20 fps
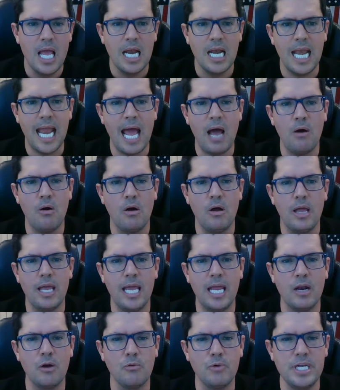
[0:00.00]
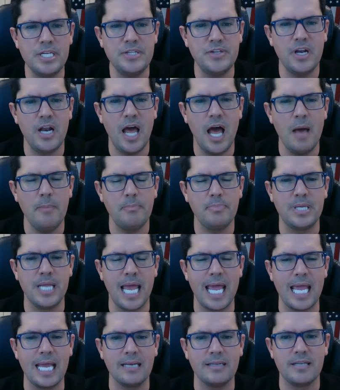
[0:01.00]
Now, in a recent
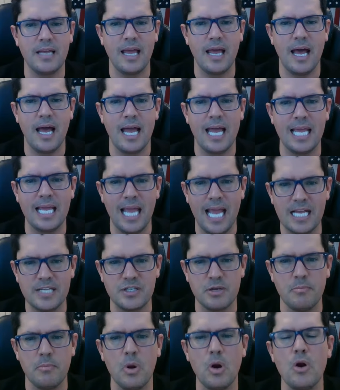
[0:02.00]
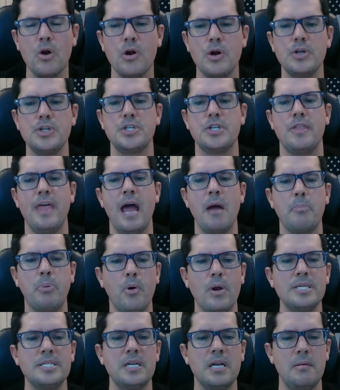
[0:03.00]
update, uh, it has emerged that
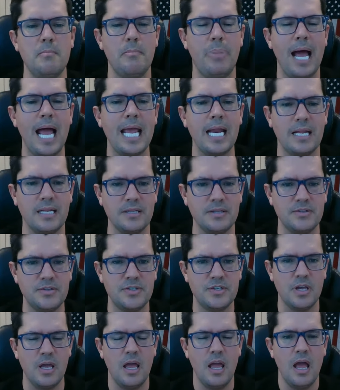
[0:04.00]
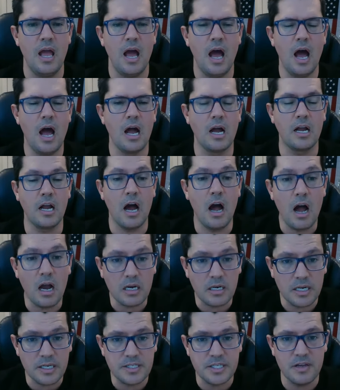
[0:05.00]
President Biden's uh,
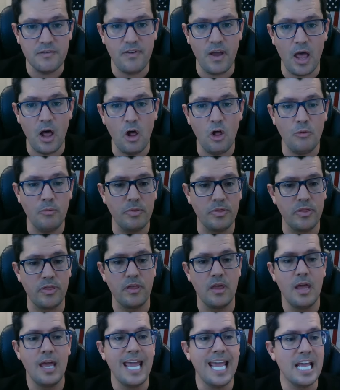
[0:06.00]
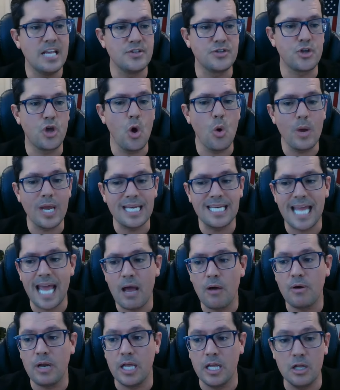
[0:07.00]
cognitive health is going
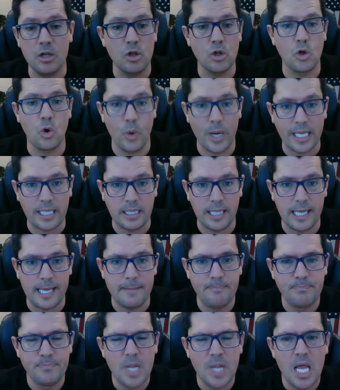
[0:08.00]
downhill quickly.